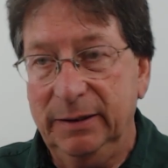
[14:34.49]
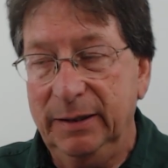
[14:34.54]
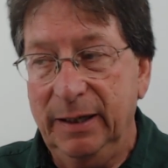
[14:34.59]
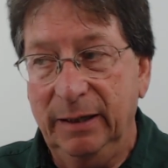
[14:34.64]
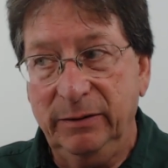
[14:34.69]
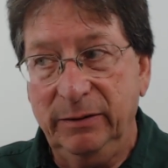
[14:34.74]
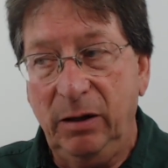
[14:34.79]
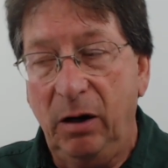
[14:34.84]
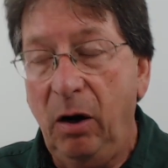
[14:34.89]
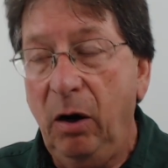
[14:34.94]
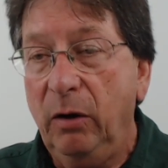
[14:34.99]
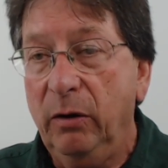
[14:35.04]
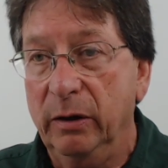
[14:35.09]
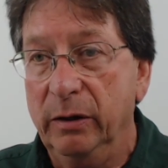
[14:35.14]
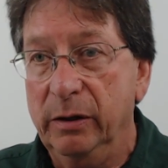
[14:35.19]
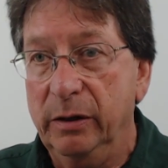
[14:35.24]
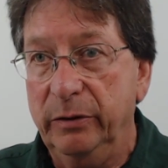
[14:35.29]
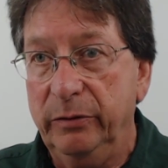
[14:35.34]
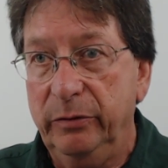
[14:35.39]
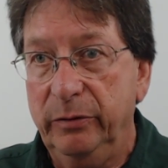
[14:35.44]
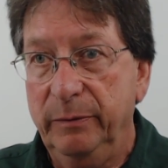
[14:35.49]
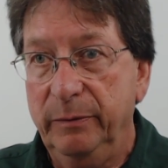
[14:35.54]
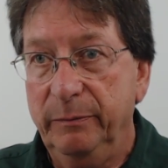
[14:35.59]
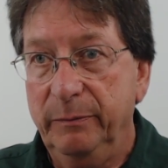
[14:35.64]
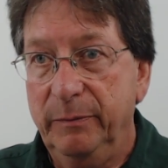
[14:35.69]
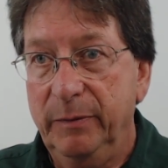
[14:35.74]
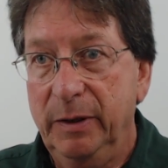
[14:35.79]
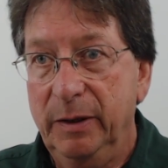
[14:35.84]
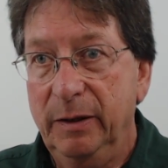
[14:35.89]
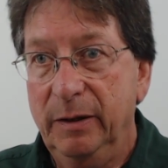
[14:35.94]
that's harder on us.
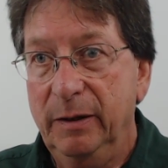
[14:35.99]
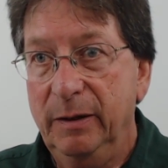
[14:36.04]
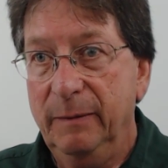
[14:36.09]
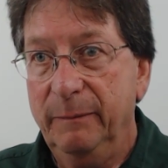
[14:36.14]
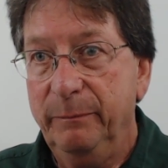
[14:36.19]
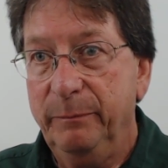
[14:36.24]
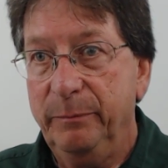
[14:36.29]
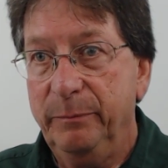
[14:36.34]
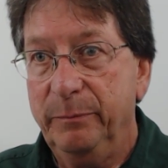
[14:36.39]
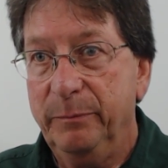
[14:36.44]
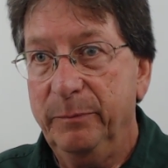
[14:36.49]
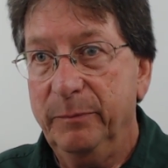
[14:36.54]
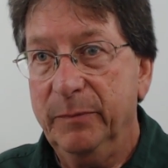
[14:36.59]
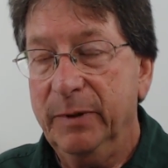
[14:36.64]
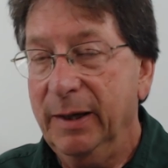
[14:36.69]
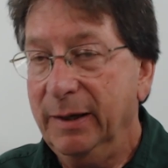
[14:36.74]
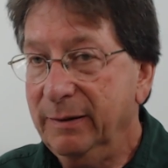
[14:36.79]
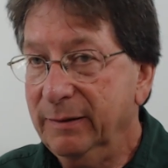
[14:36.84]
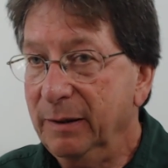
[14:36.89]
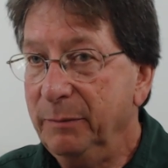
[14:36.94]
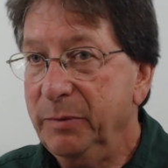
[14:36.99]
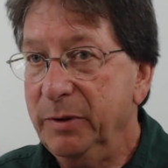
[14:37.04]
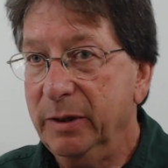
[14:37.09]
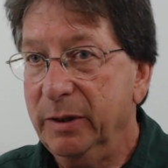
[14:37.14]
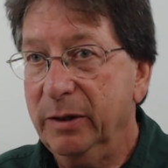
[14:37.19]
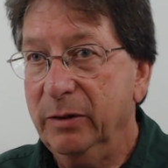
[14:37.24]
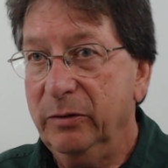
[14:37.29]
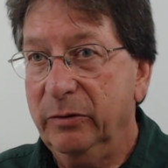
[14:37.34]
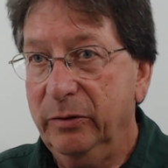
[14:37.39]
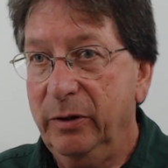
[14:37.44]
That's something to
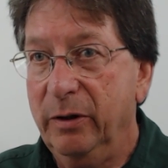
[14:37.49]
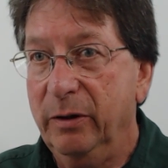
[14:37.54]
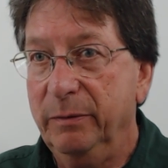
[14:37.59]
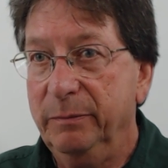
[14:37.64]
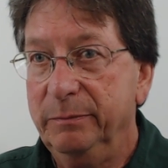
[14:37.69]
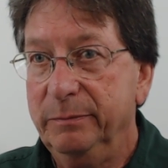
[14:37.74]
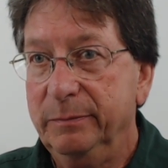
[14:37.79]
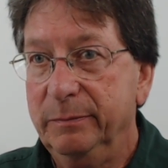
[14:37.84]
consider.